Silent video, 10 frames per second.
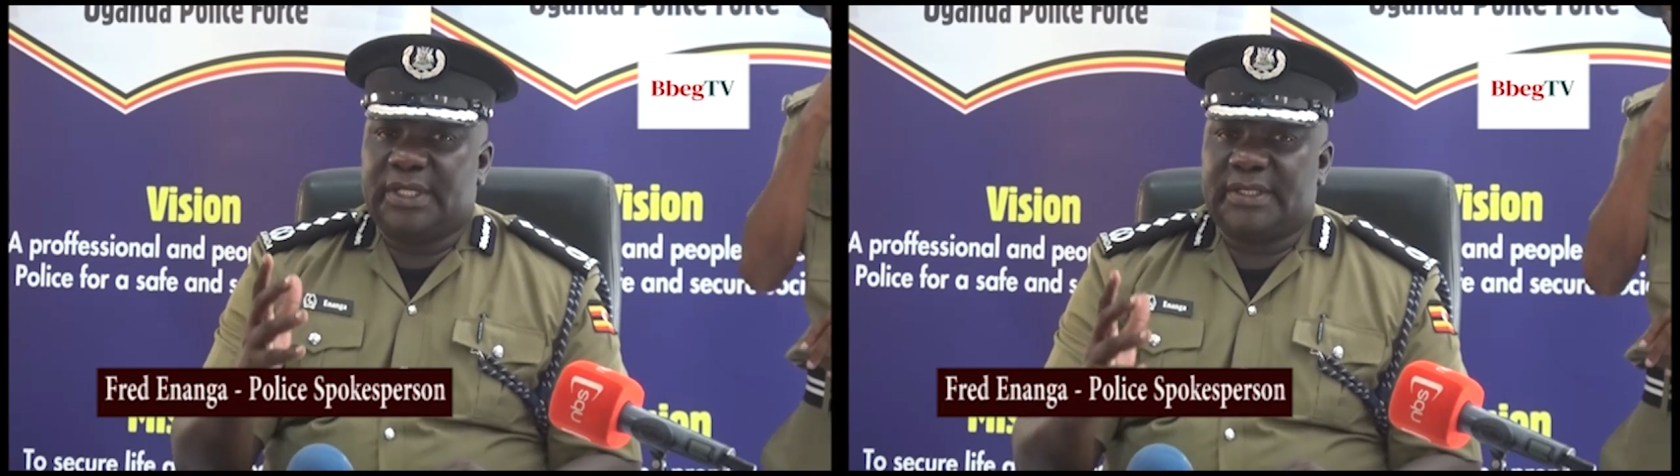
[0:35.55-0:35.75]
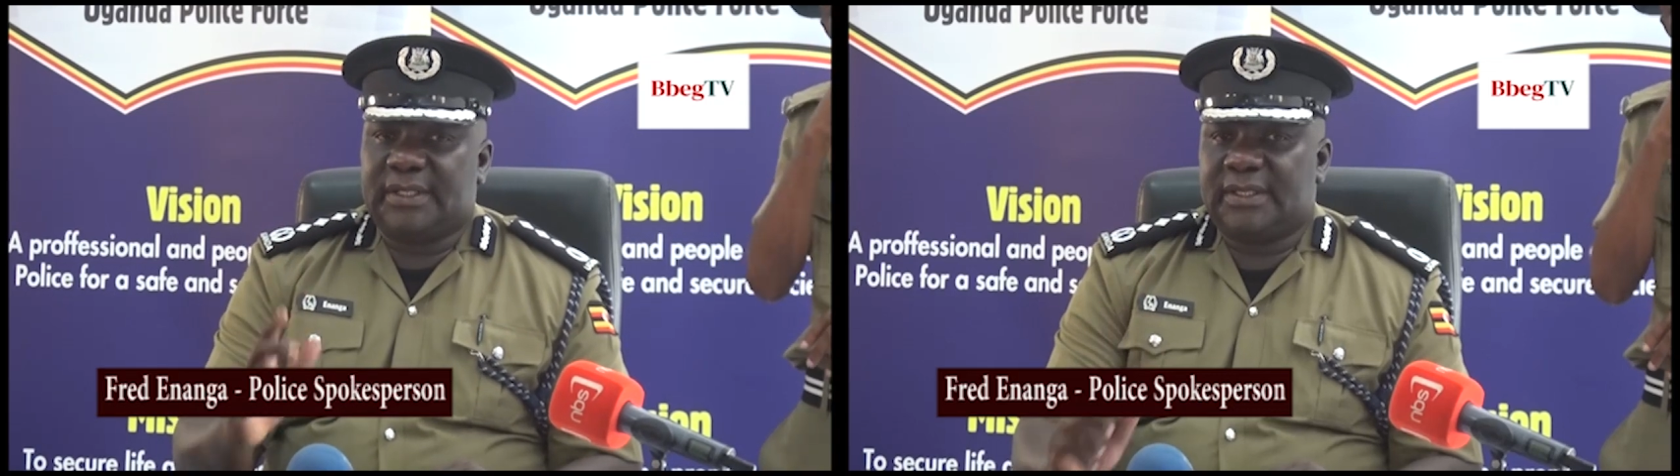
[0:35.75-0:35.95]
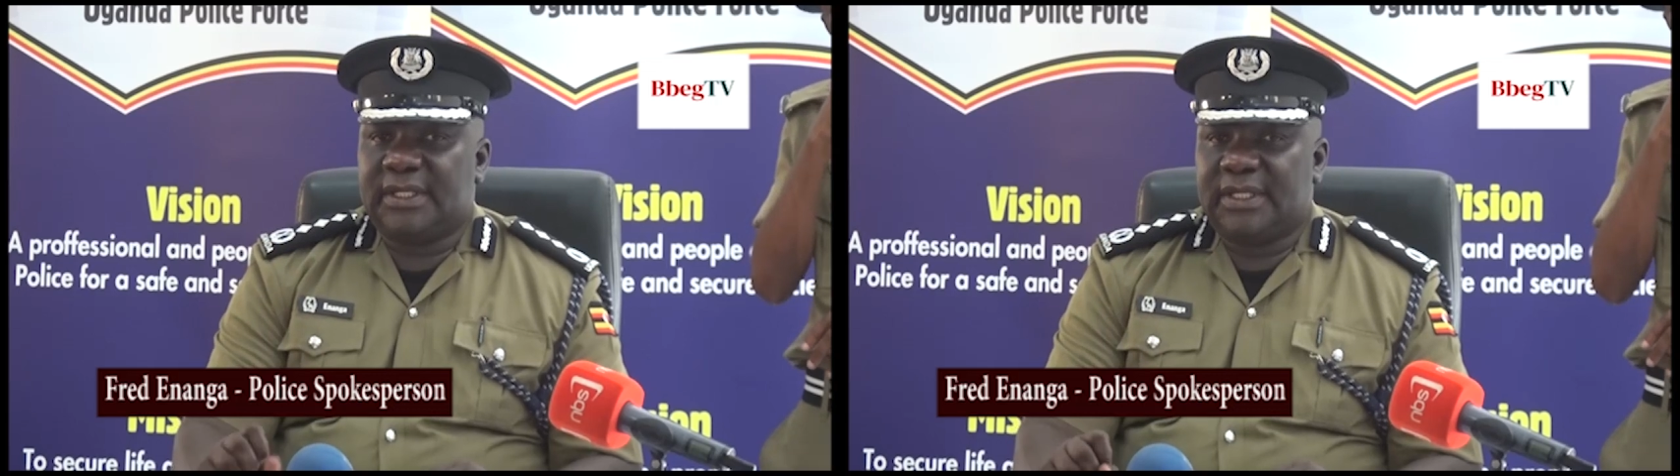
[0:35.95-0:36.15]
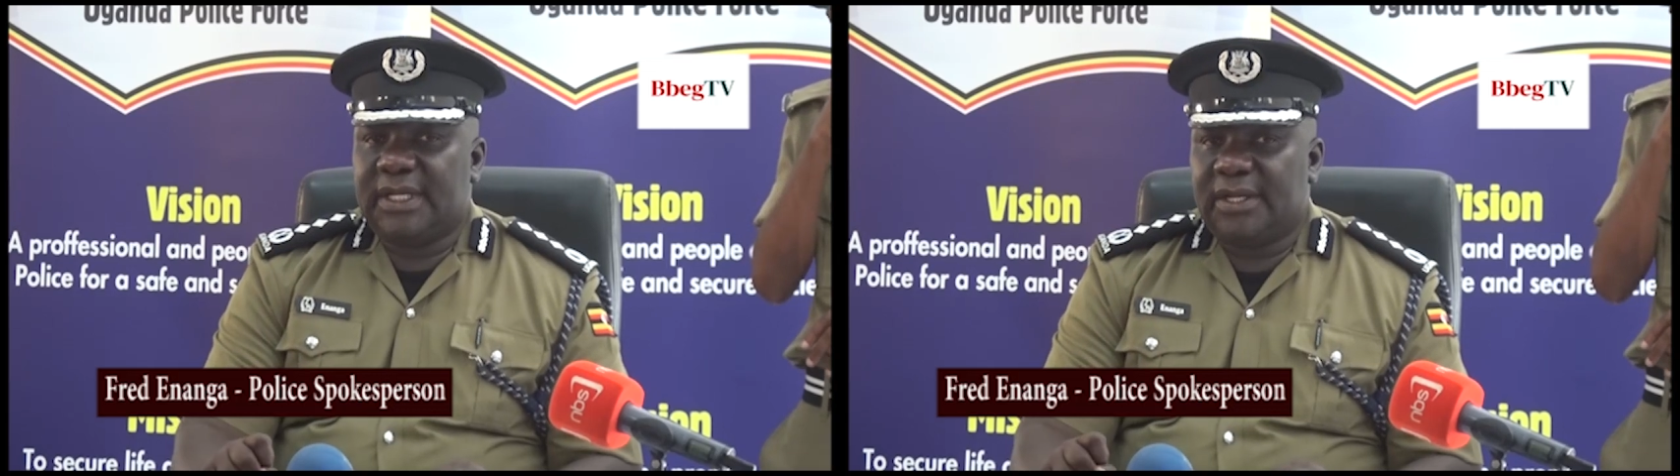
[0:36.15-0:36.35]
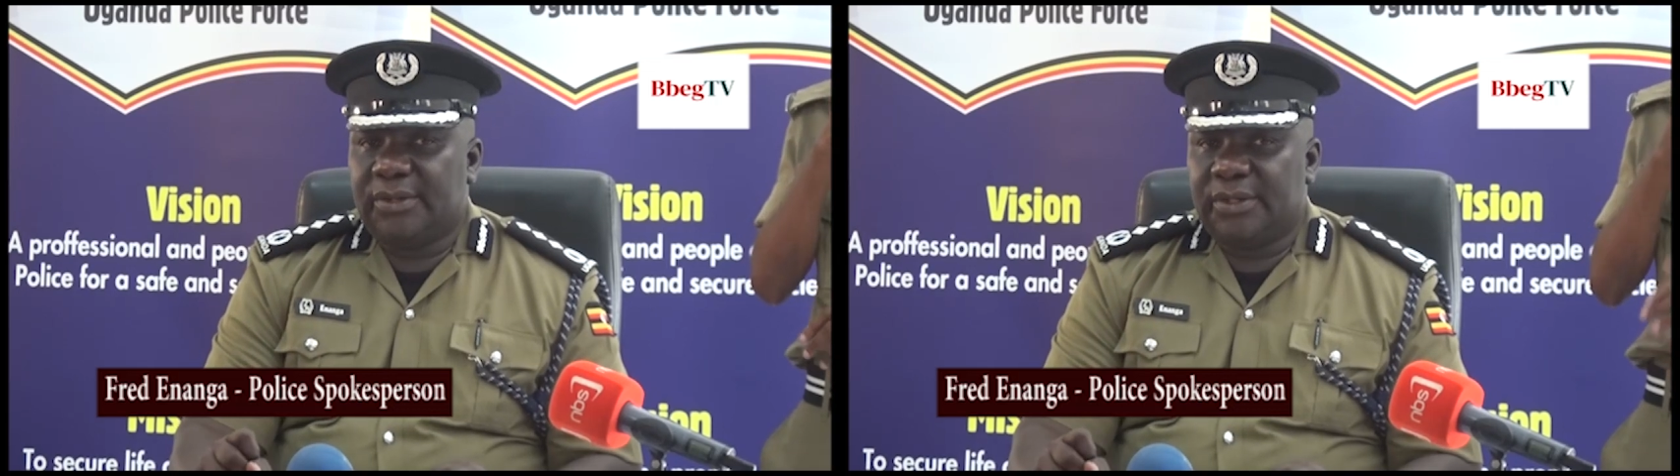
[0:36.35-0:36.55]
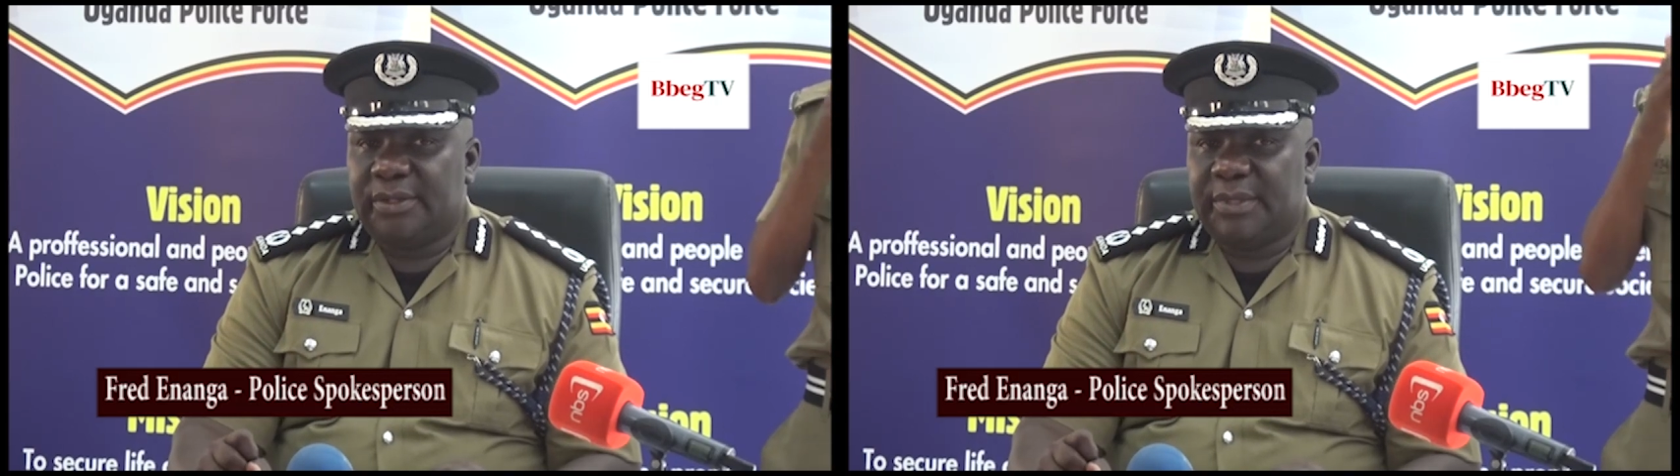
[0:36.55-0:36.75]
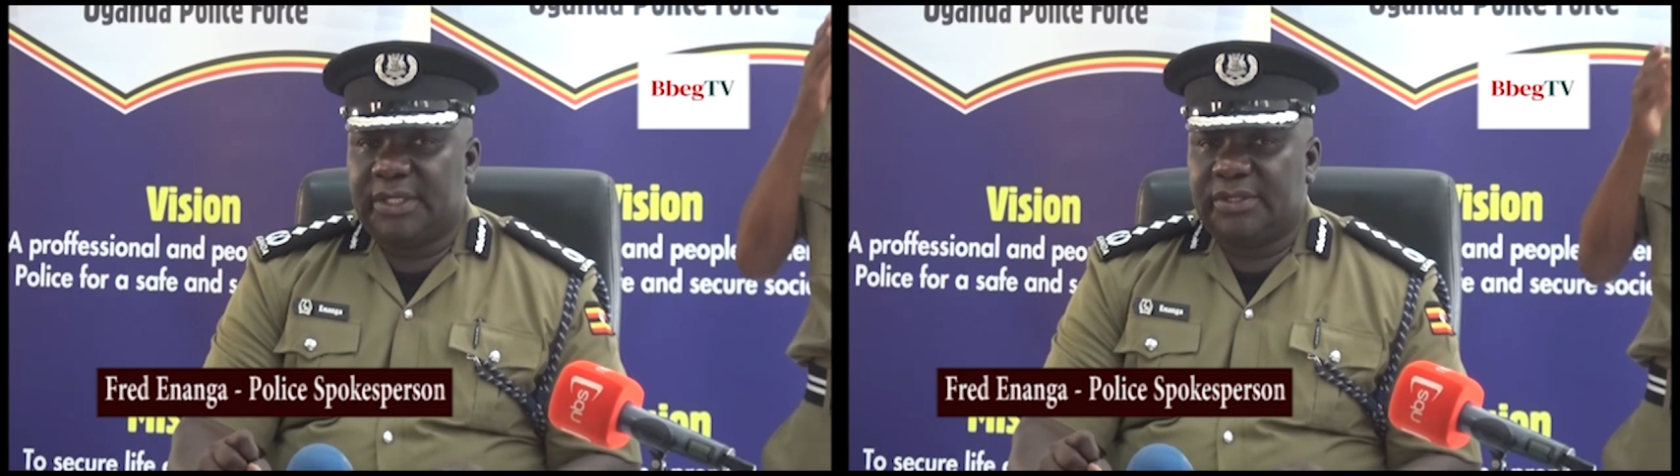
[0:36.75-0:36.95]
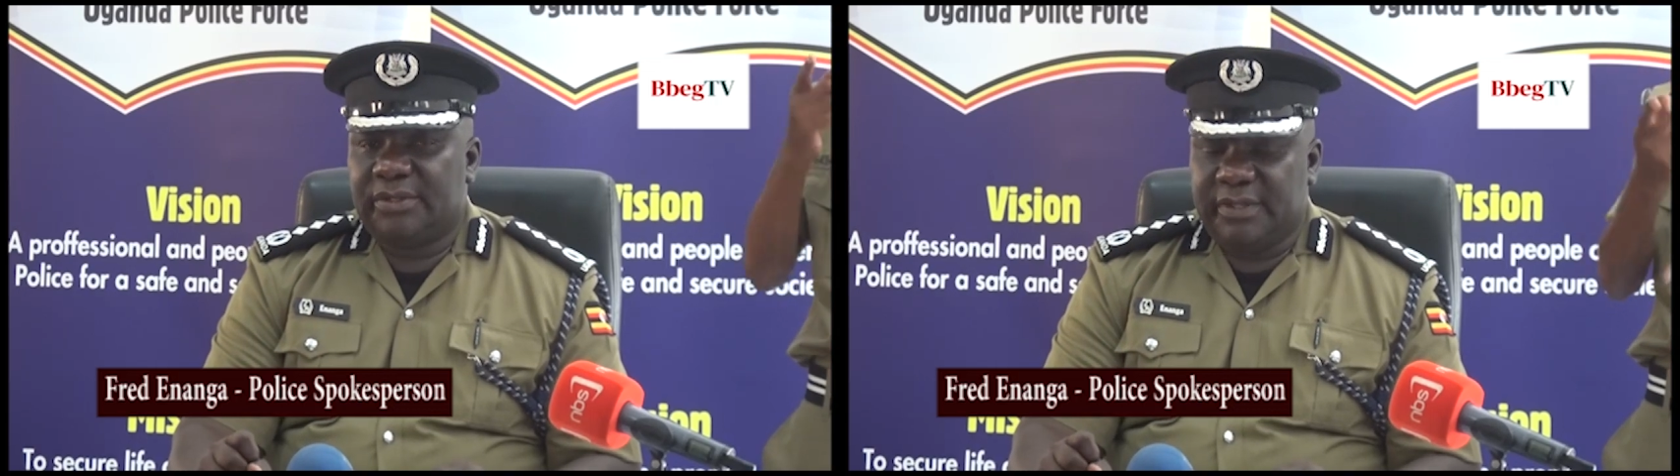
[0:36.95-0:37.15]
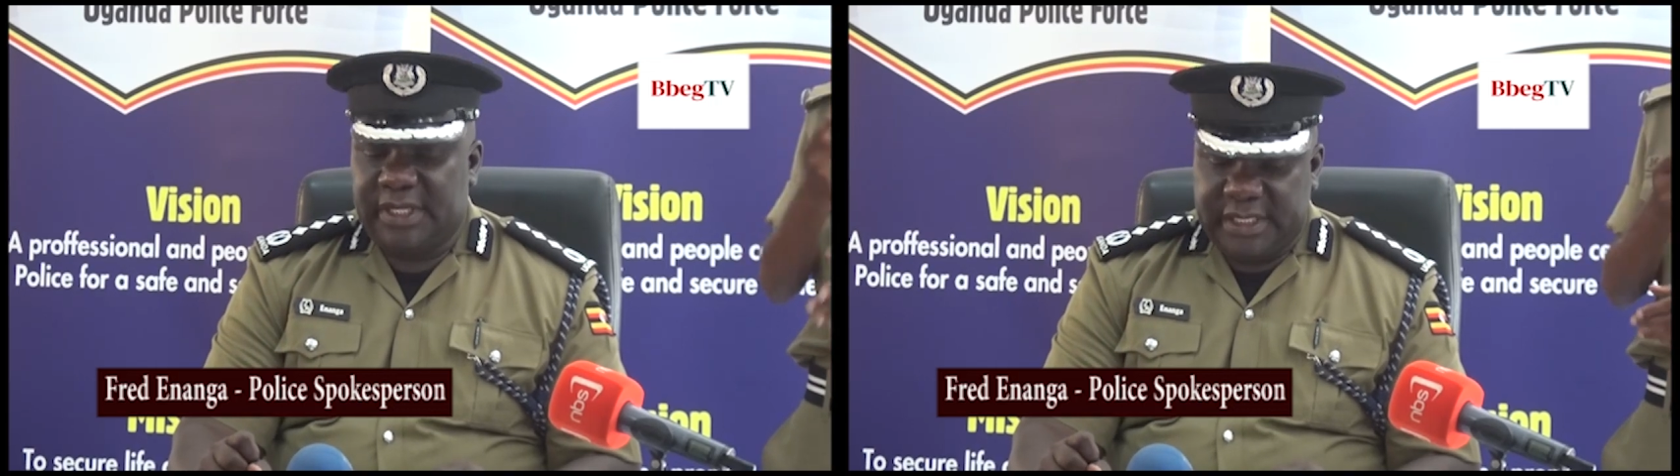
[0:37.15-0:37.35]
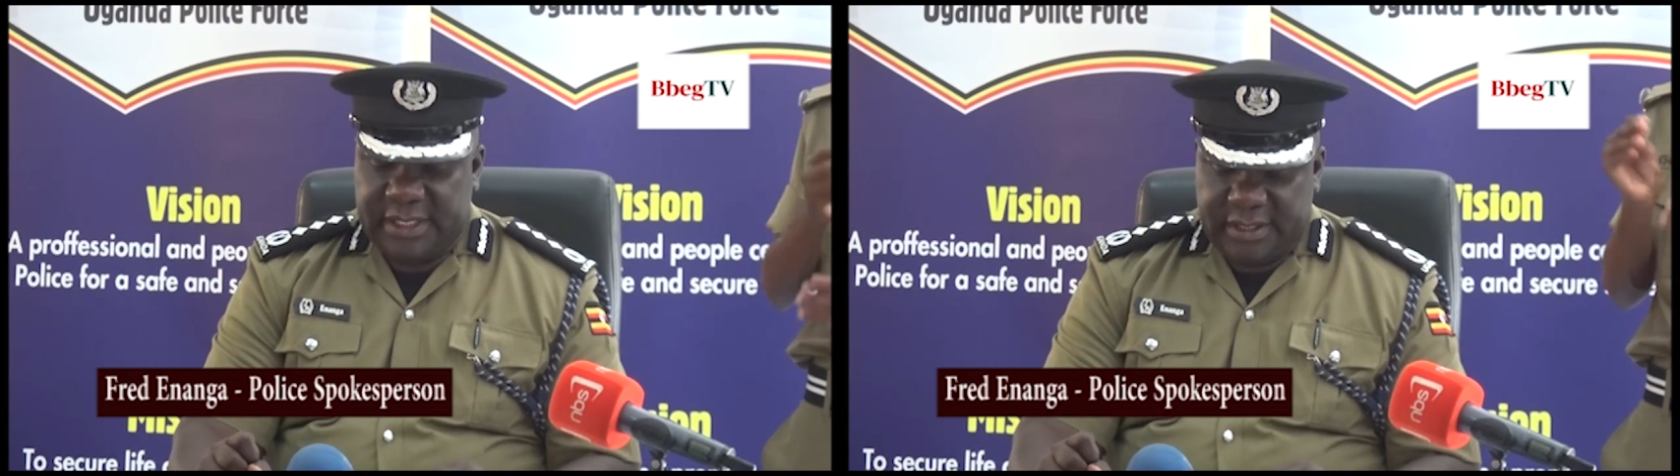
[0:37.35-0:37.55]
16-year-old male
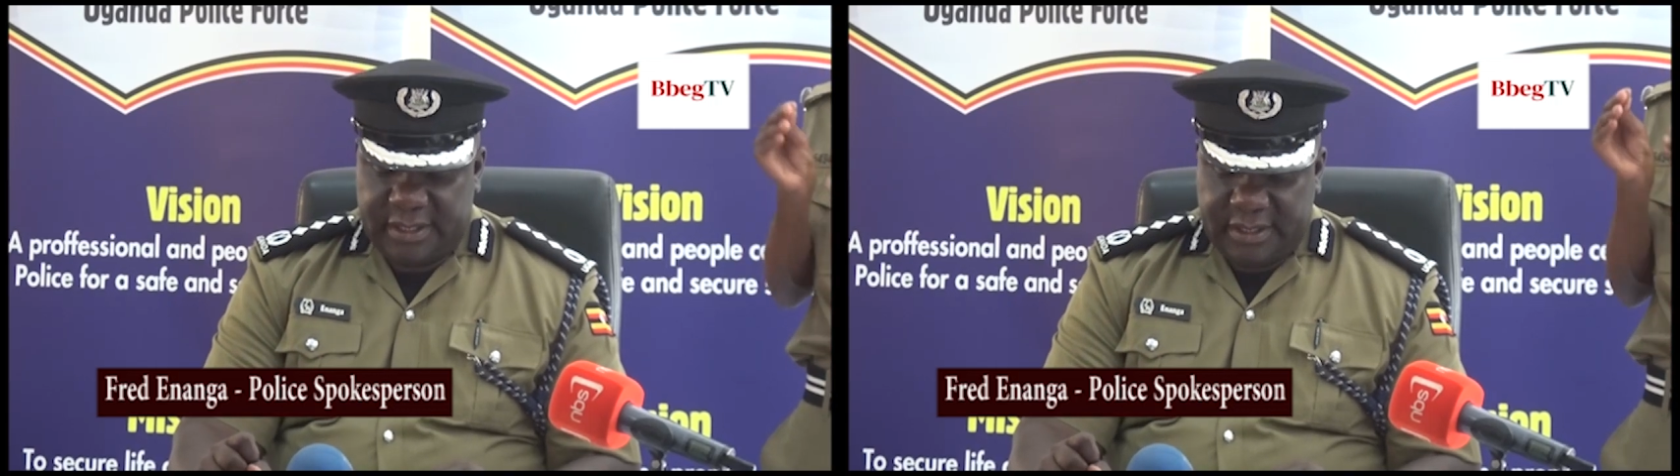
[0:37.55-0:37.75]
juvenile